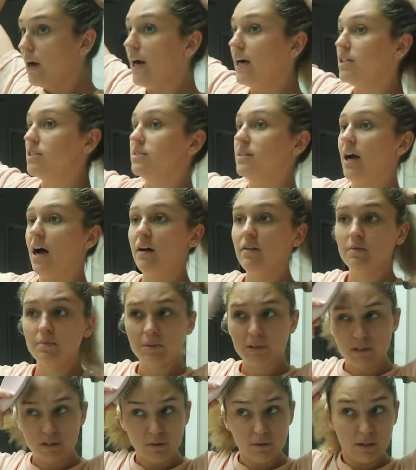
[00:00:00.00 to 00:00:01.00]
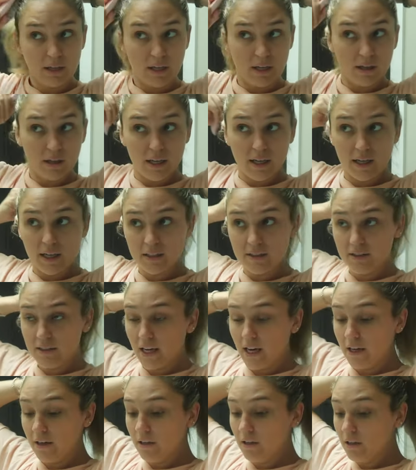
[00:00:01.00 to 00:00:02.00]
I just haven't been doing it like I
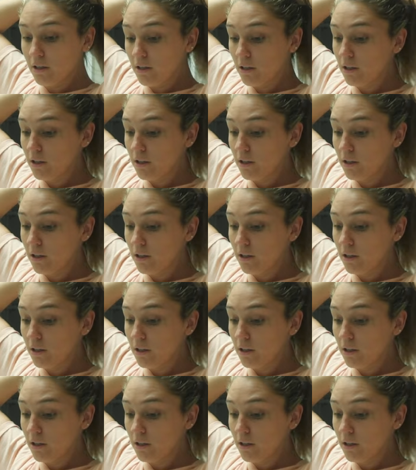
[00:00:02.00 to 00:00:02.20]
said.